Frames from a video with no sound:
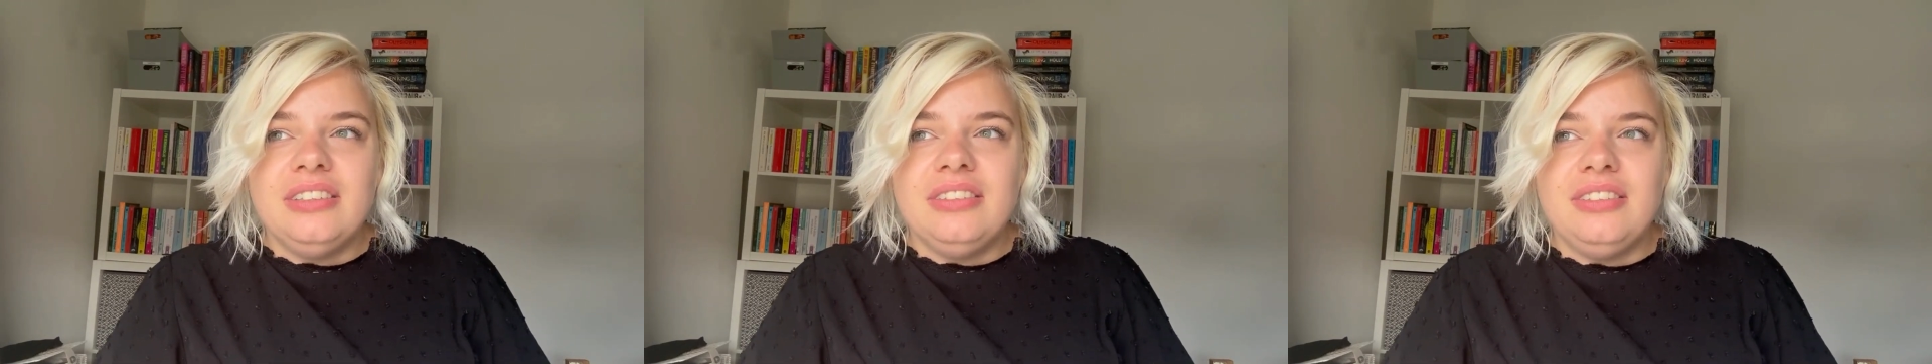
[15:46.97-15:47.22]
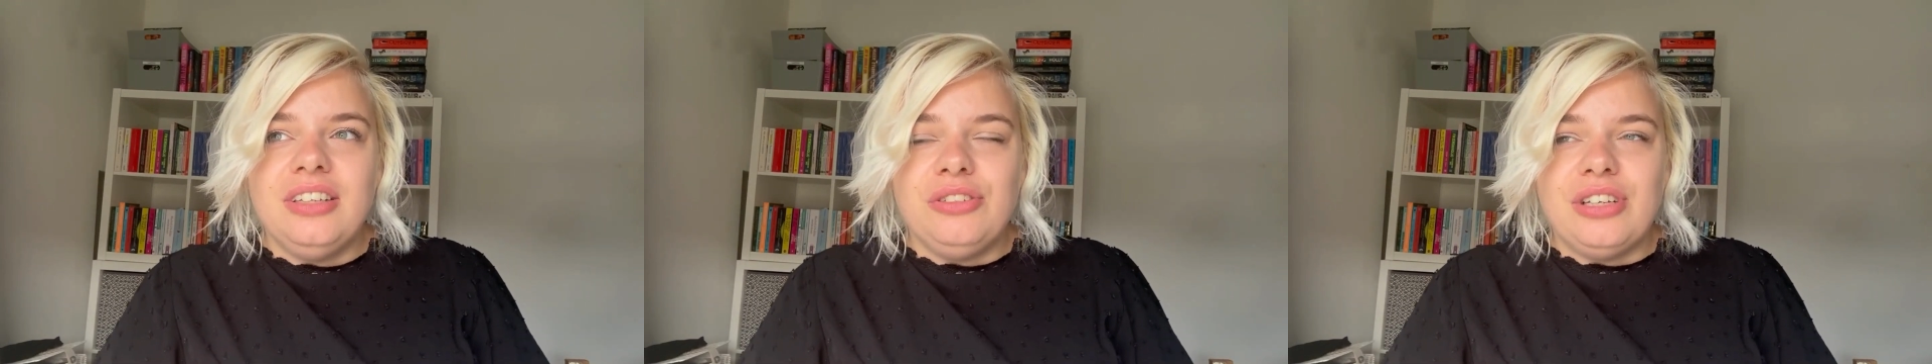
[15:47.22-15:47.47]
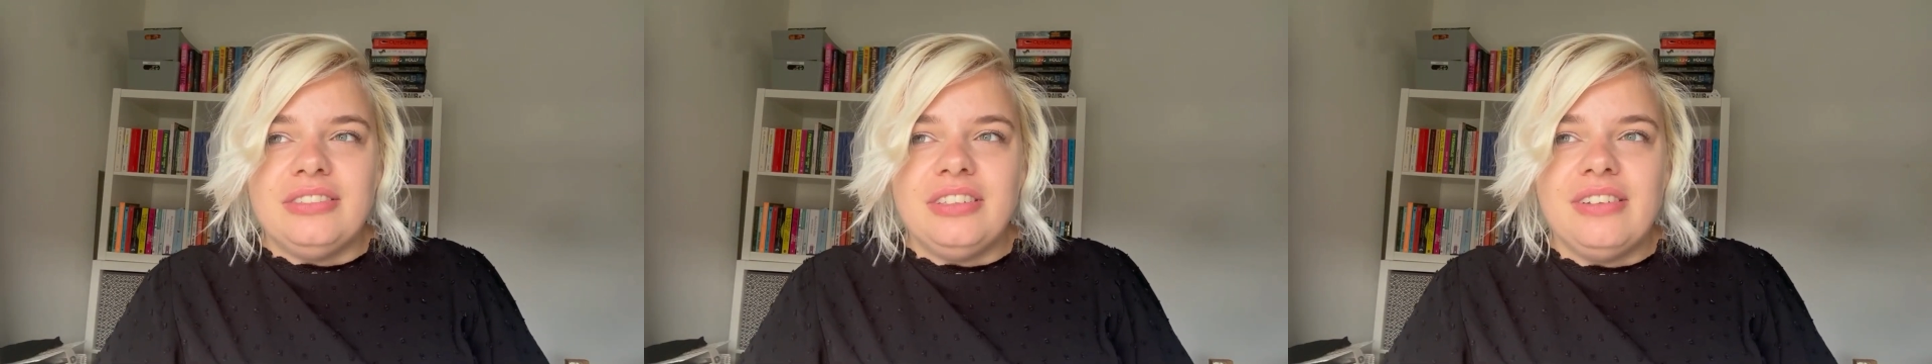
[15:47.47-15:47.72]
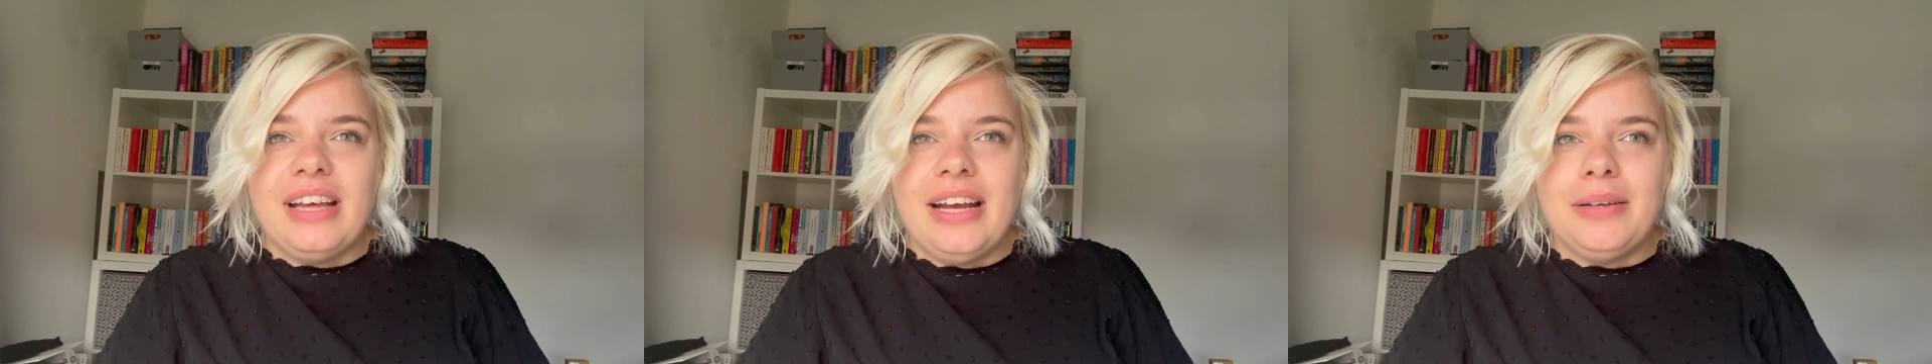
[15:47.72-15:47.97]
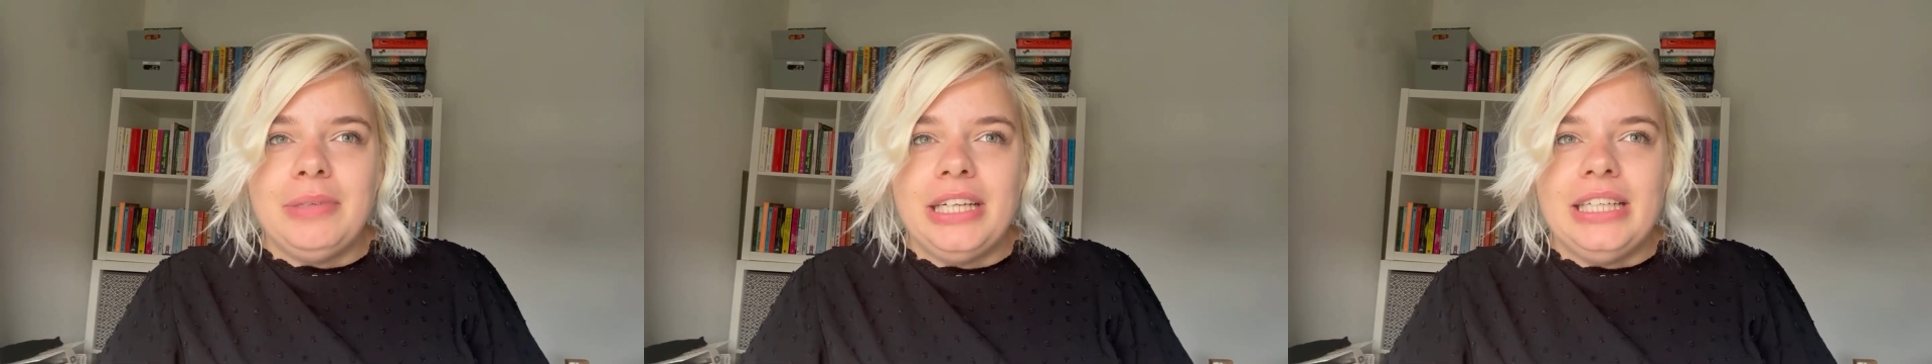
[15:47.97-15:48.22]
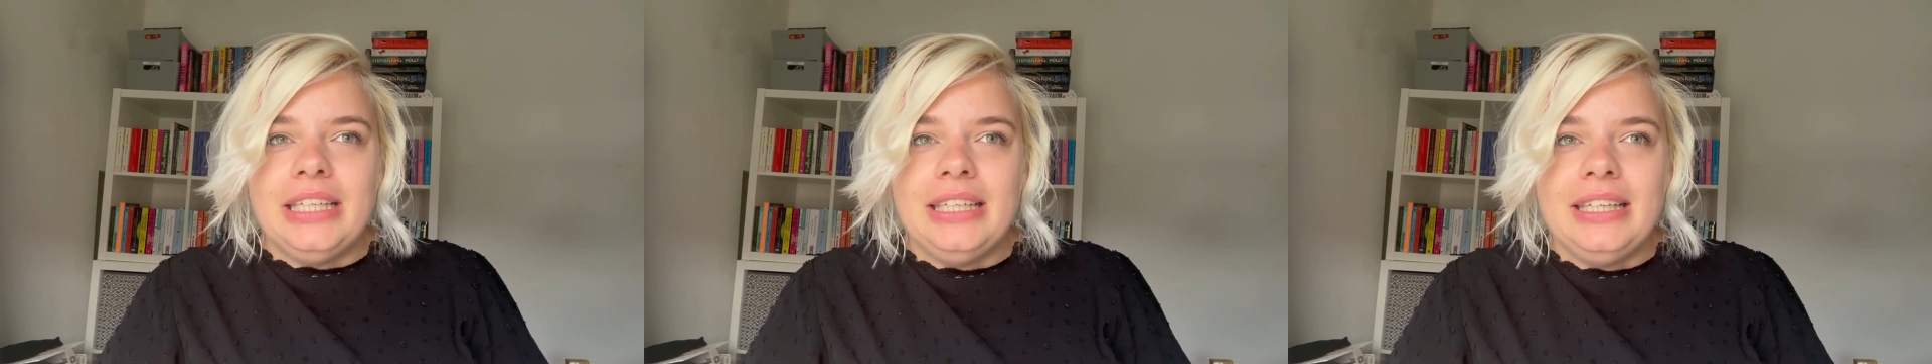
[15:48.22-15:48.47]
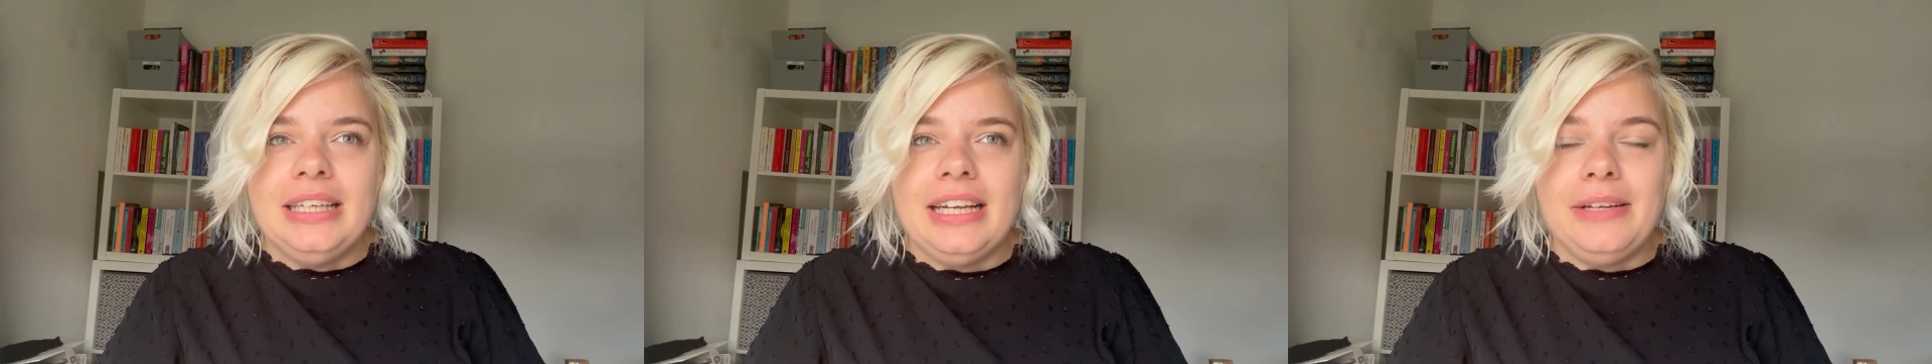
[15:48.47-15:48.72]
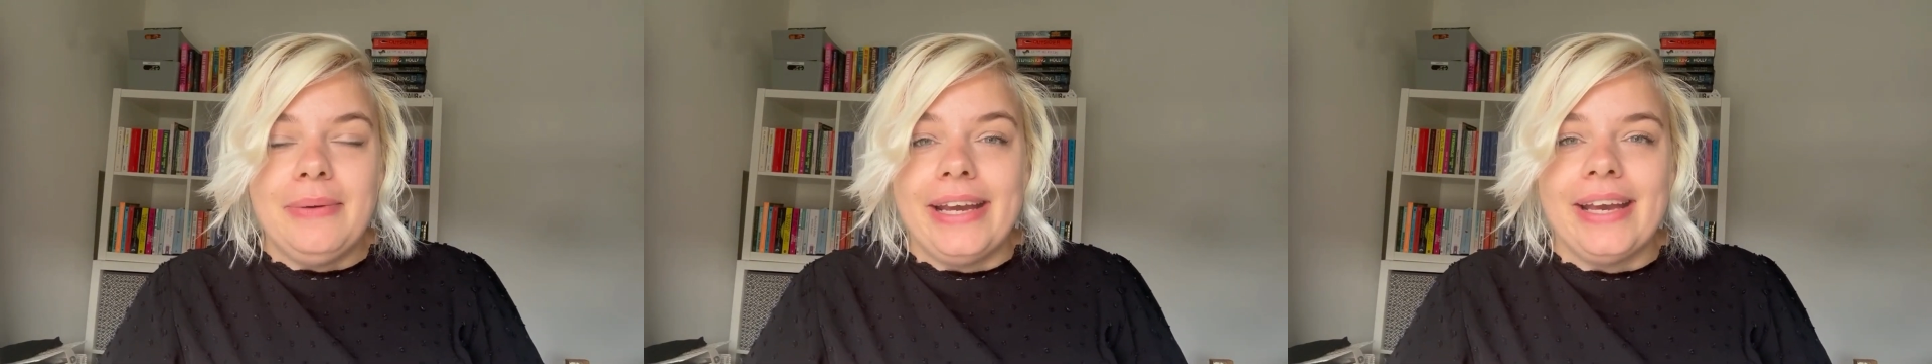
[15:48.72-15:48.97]
there's no chance of that happening.
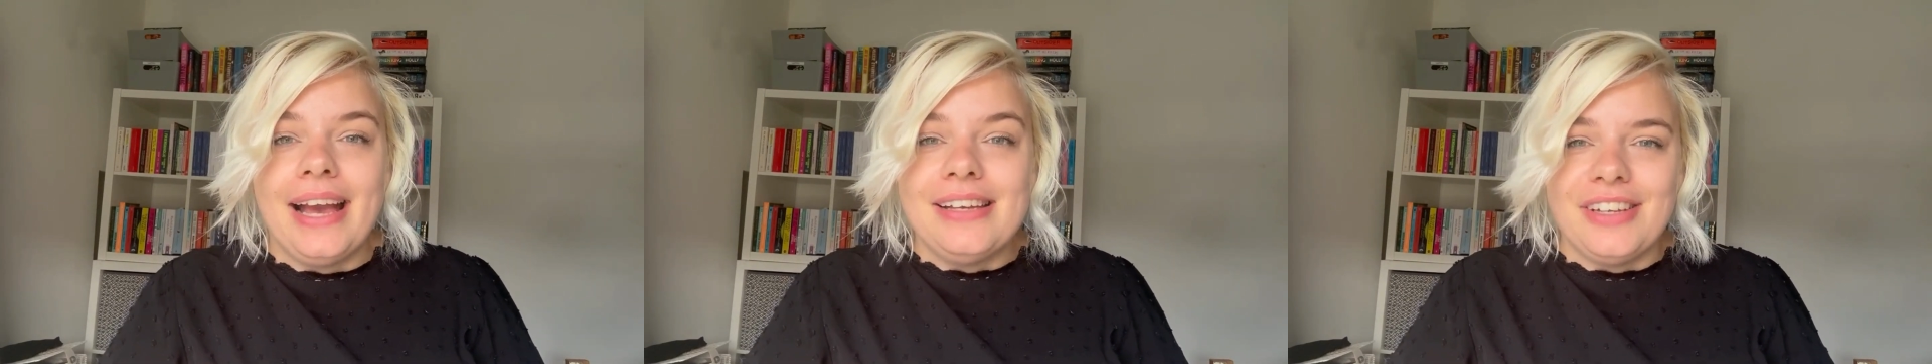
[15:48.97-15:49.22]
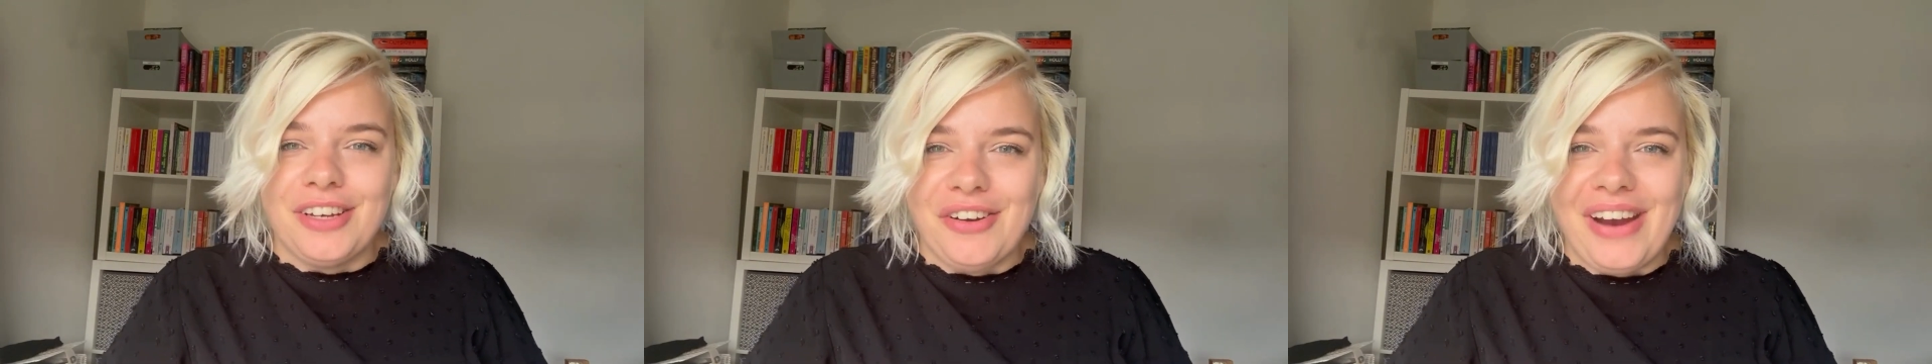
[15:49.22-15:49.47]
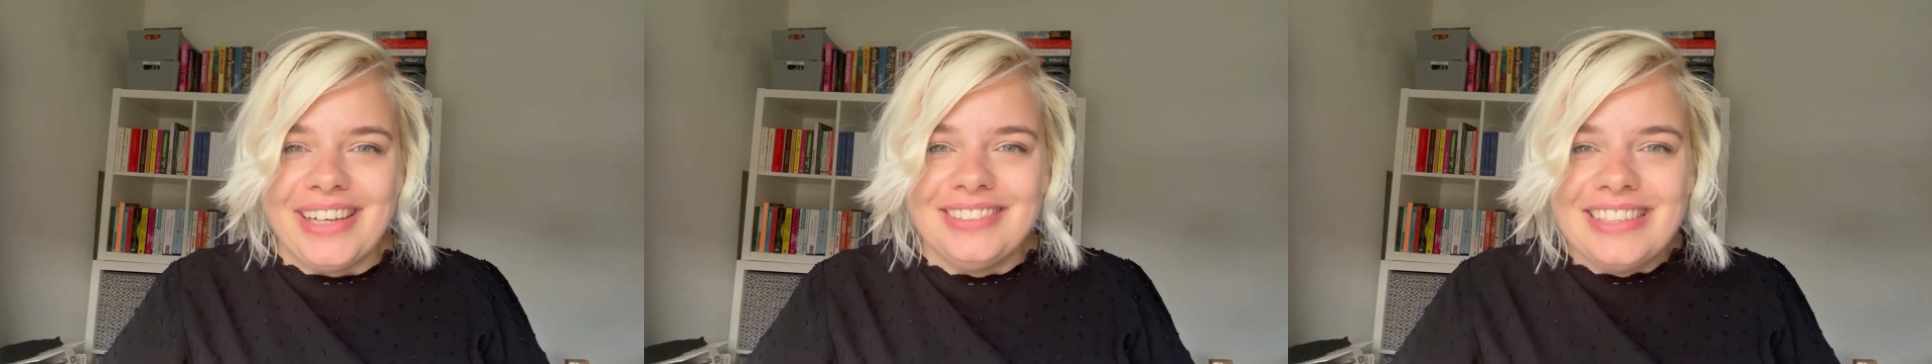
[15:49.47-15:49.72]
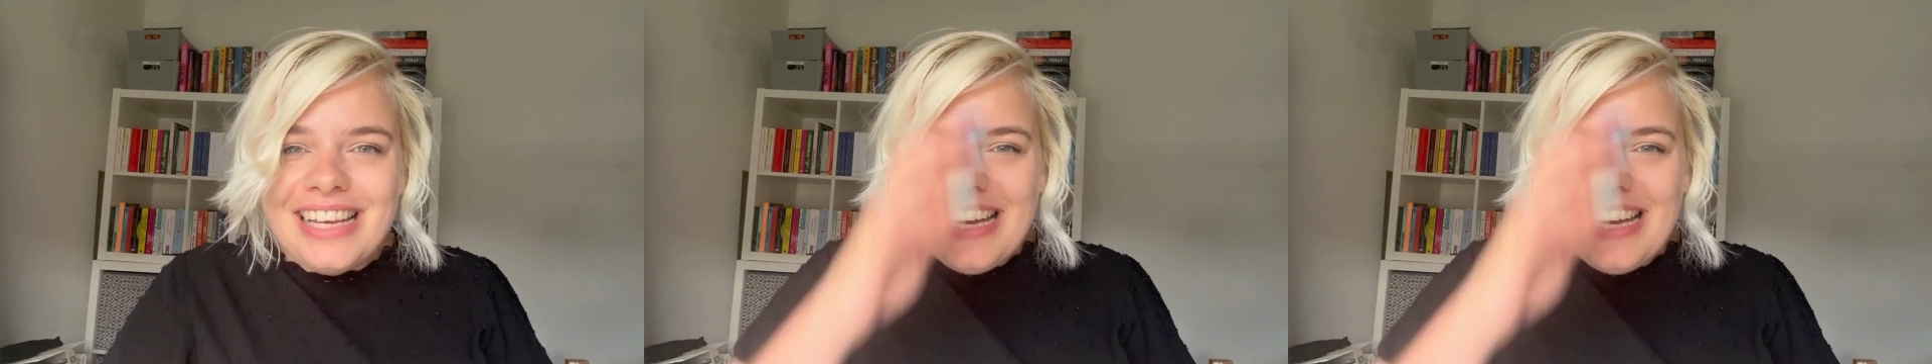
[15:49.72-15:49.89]
Anyway, I digress.